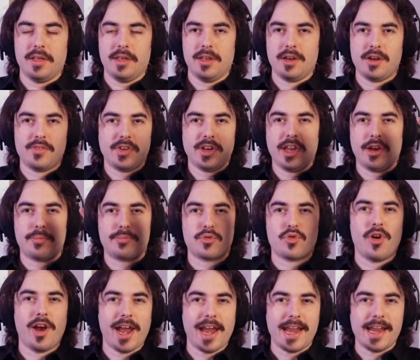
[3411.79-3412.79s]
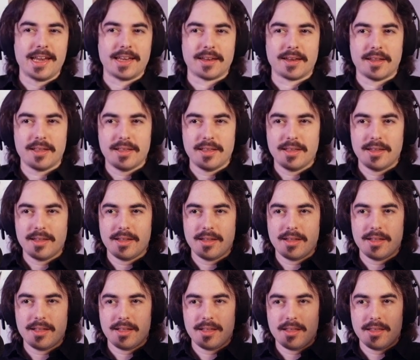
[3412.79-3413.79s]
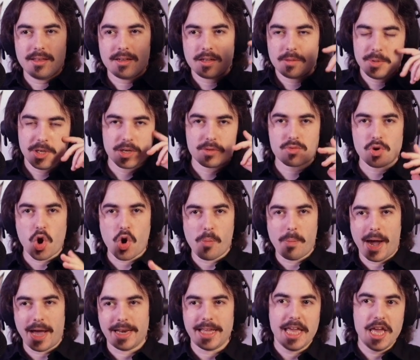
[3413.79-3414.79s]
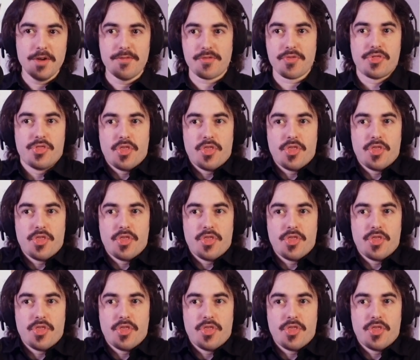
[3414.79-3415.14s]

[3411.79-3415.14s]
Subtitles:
You don't even need a brain. You could be a robot. If